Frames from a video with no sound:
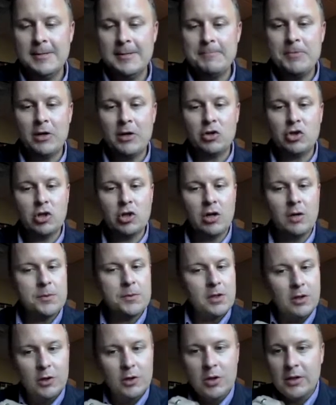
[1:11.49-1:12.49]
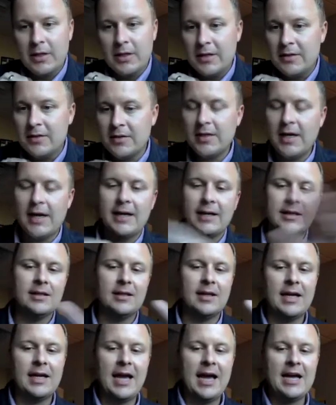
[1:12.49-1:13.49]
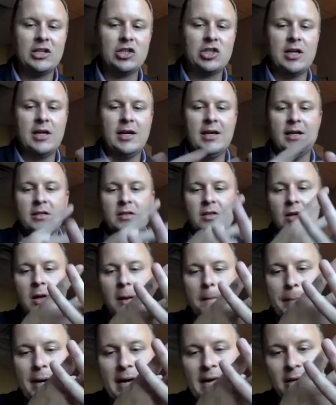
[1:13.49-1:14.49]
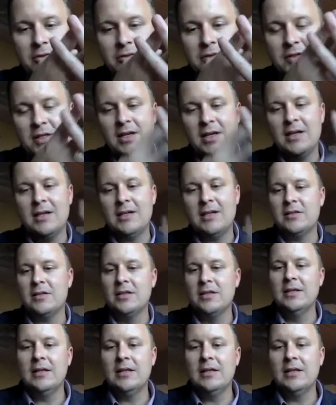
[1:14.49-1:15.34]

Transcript: Now, sharps look exactly like hashtags, pound signs.